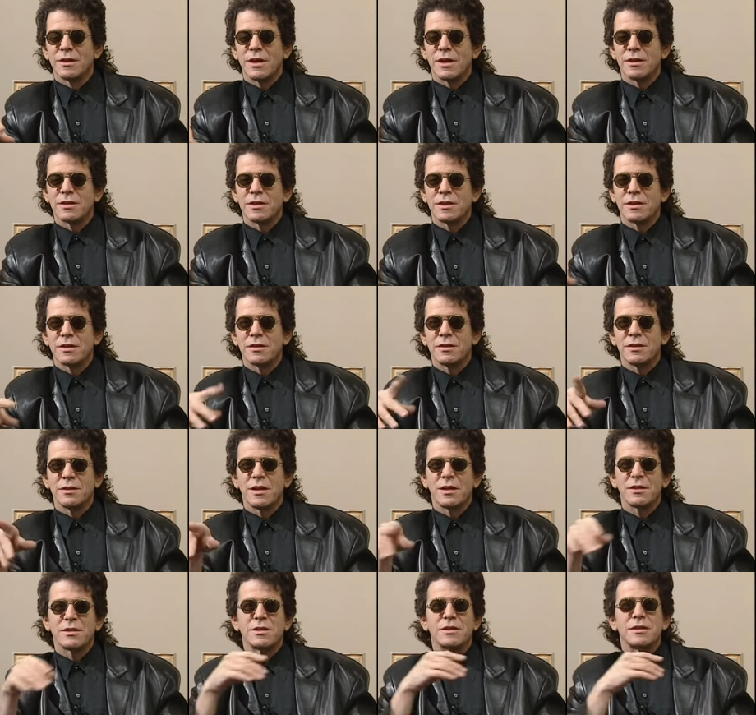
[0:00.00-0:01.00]
Not to,
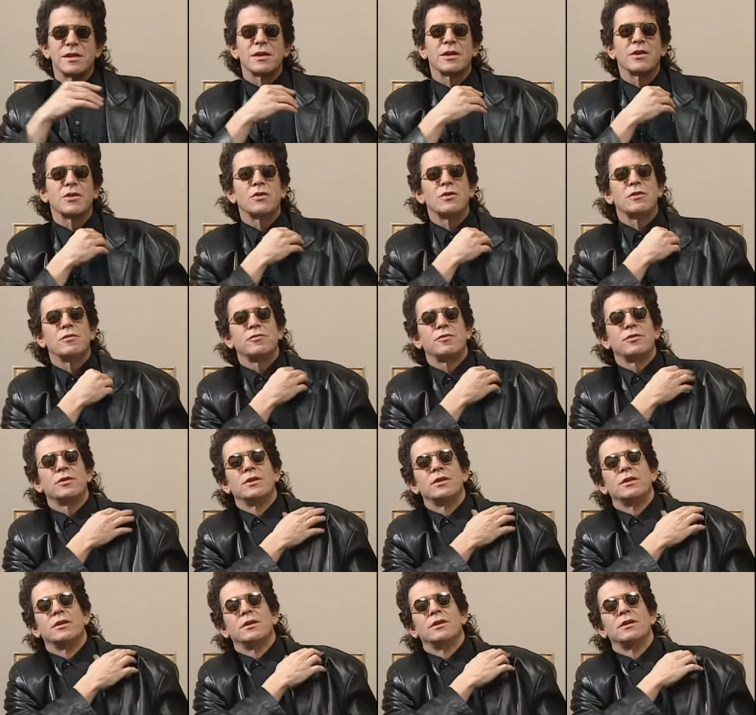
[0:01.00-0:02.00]
not to take it off.